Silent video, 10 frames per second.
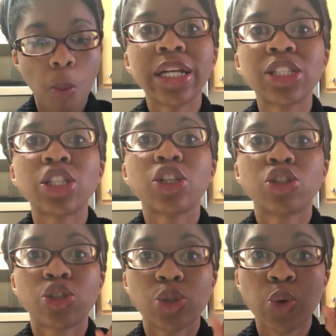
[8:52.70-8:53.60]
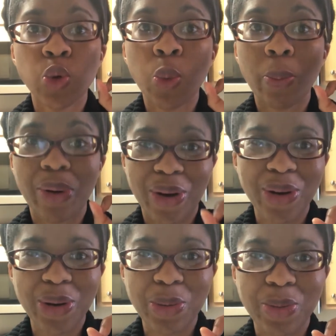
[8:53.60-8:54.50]
It's
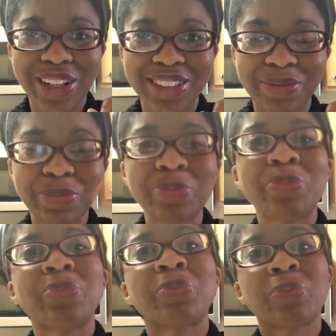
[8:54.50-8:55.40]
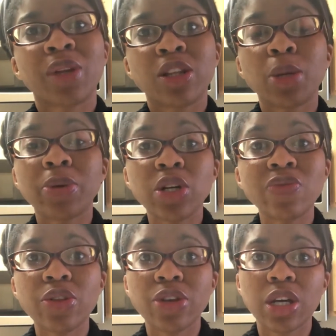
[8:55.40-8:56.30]
superb. The
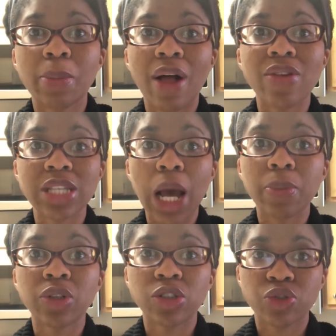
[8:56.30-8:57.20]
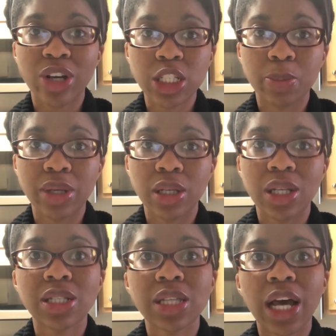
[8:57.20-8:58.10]
beautiful thing about this apple crisp recipe
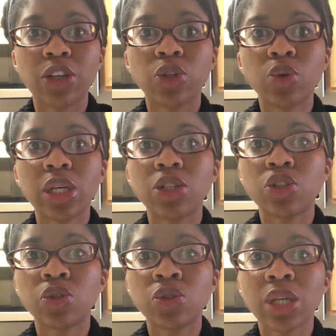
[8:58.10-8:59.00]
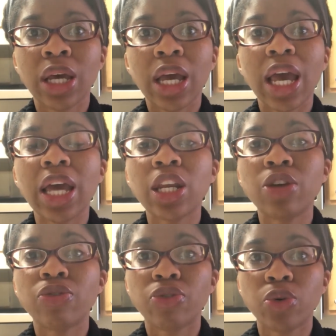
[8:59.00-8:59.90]
is that you can use
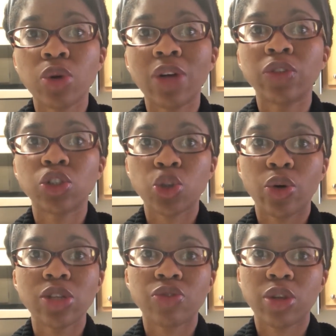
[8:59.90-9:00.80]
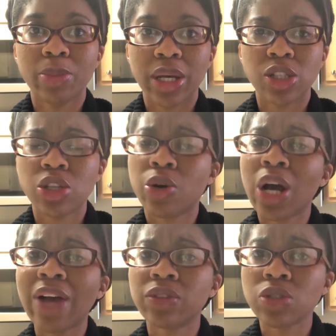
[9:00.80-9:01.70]
any fruit of your choice for the base. You don't
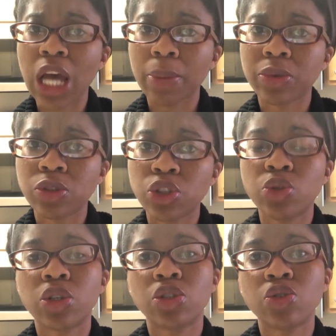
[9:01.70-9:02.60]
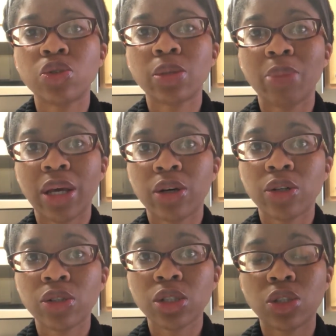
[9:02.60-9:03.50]
have to use apples, you can use
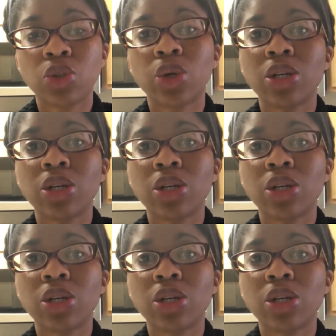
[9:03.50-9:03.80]
mangoes, you